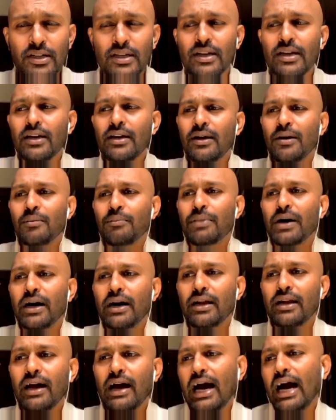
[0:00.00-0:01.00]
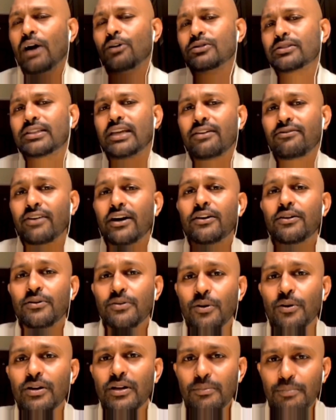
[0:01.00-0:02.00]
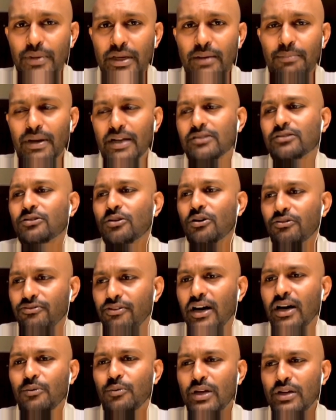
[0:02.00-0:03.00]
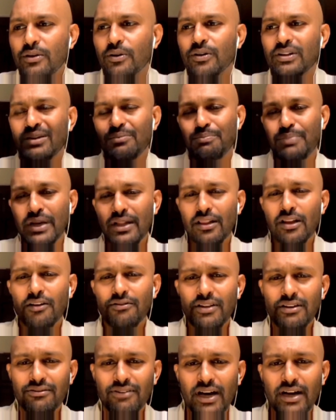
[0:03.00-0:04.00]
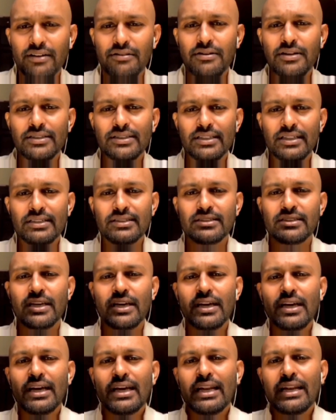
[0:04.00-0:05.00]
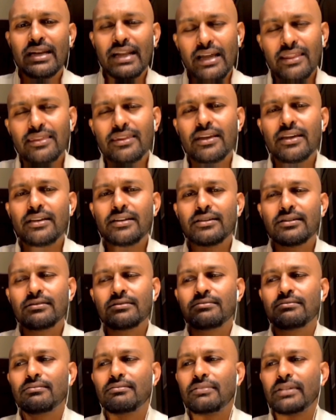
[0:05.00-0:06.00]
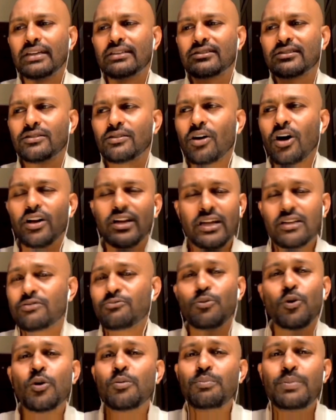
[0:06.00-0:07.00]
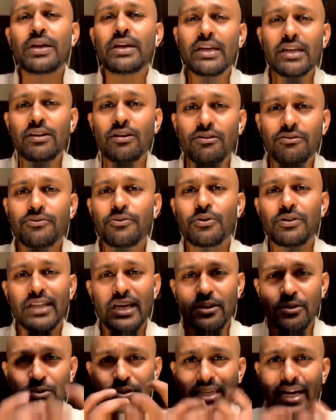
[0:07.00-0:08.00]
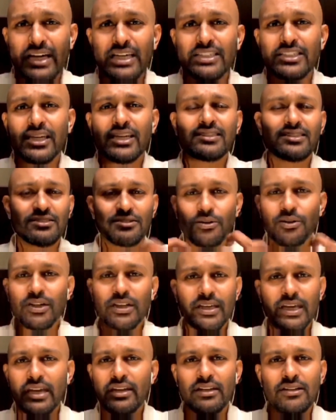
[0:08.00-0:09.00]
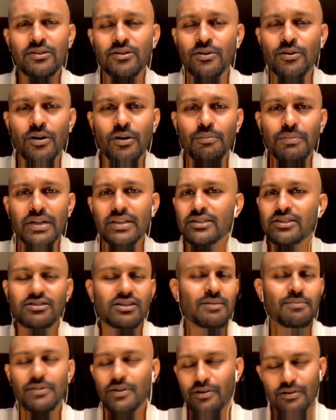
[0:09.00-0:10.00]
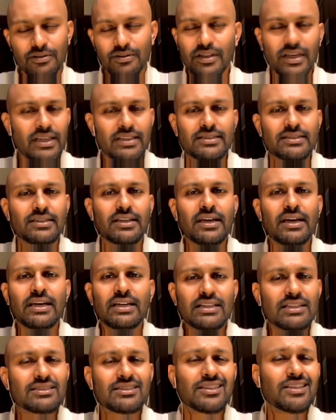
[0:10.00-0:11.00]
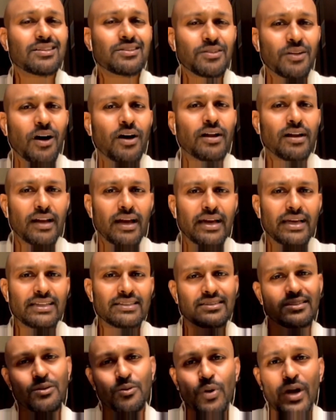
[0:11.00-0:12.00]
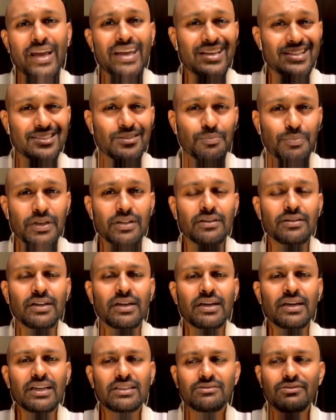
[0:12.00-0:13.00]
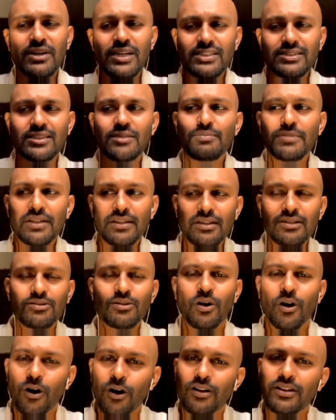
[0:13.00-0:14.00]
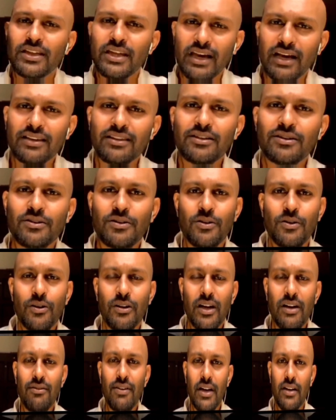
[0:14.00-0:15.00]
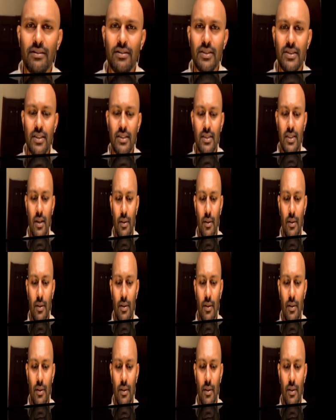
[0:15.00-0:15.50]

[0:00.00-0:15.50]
But how safe are you going to be? But so far we know the bill of the virus is nothing. It won't be in your food that you digest. It's going to get into your bloodstream. No, it's still not it's the way it's built. It's very similar to all the other coronaviruses out there.